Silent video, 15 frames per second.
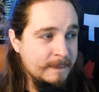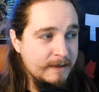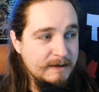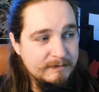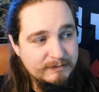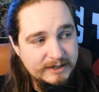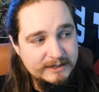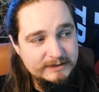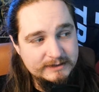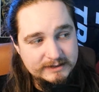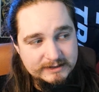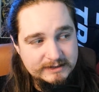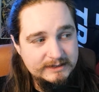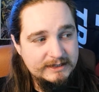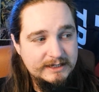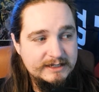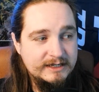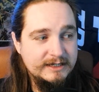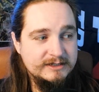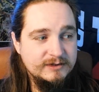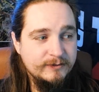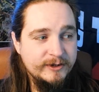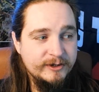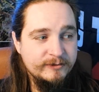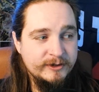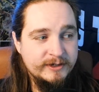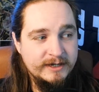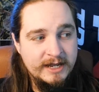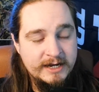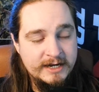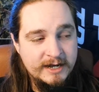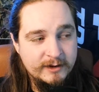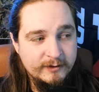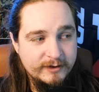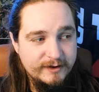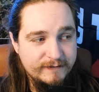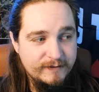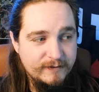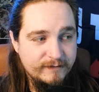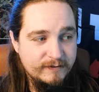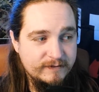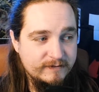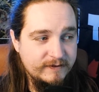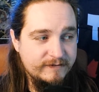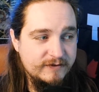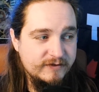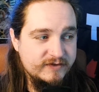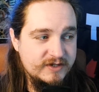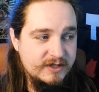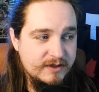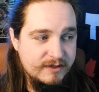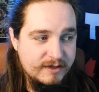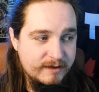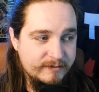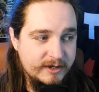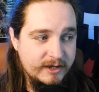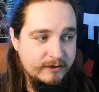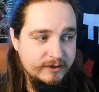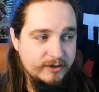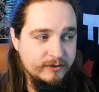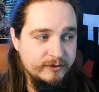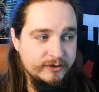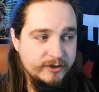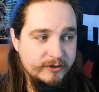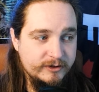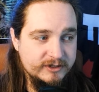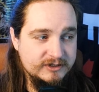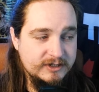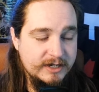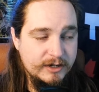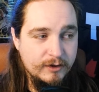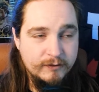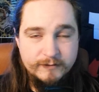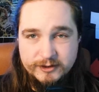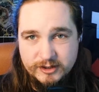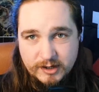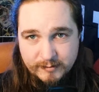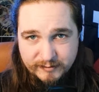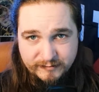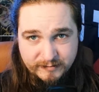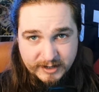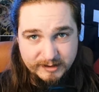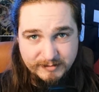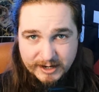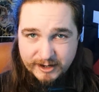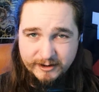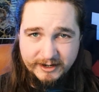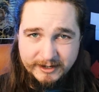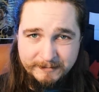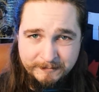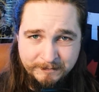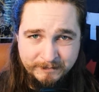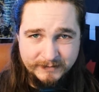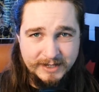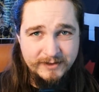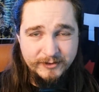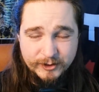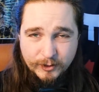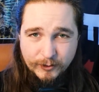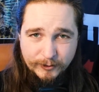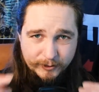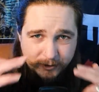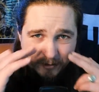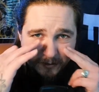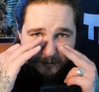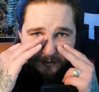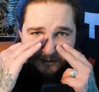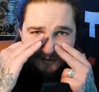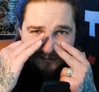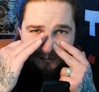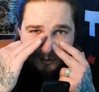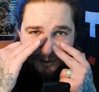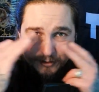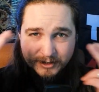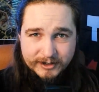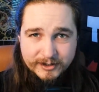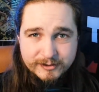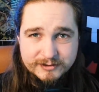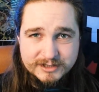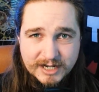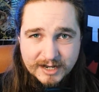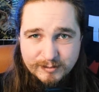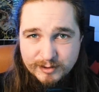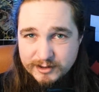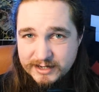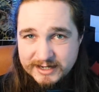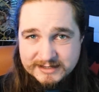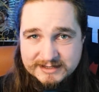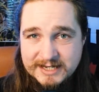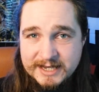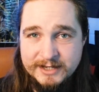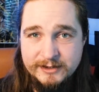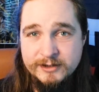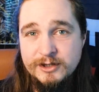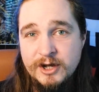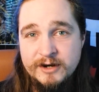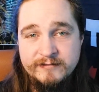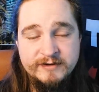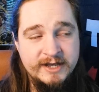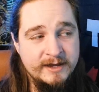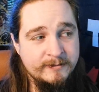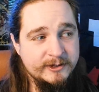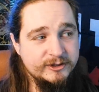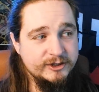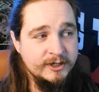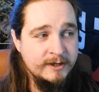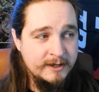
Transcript: But it's a weird one. And now, if you've seen the thumbnail, you'll notice that over top of Mike Perry in the corner with his broken nose, I put has taken a lot of damage.